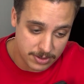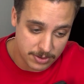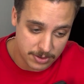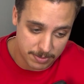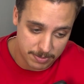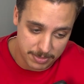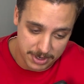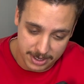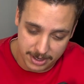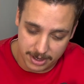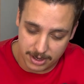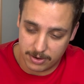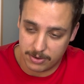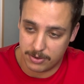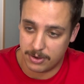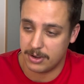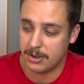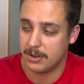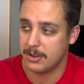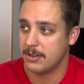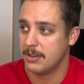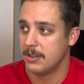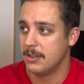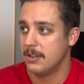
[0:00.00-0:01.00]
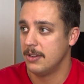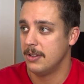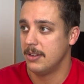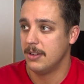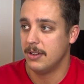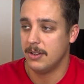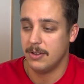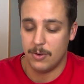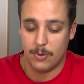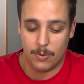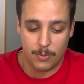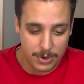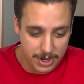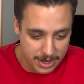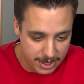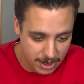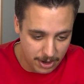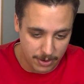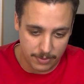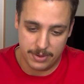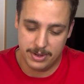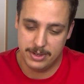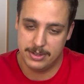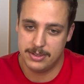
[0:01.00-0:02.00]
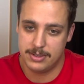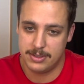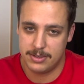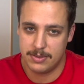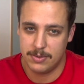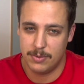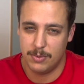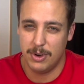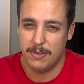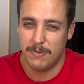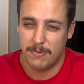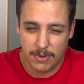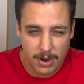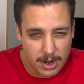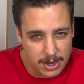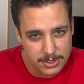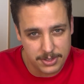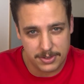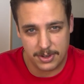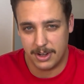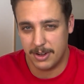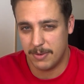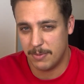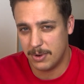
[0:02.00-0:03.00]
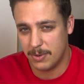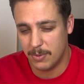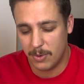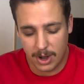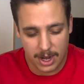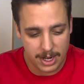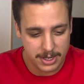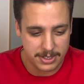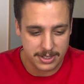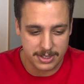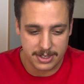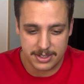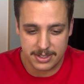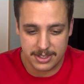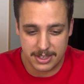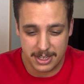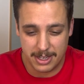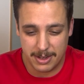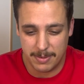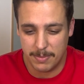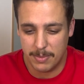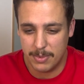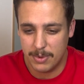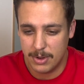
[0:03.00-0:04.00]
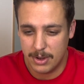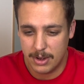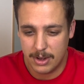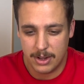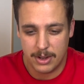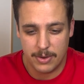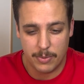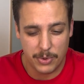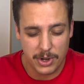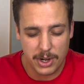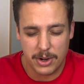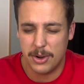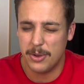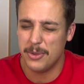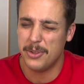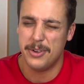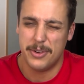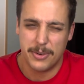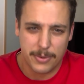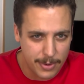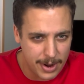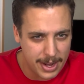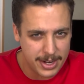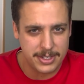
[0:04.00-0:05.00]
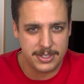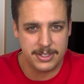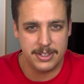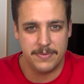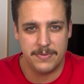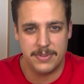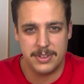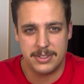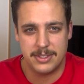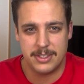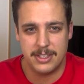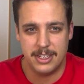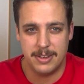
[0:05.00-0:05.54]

so they're mediocre. We know this. We're frustrated. We're watching this team. We don't know the direction of this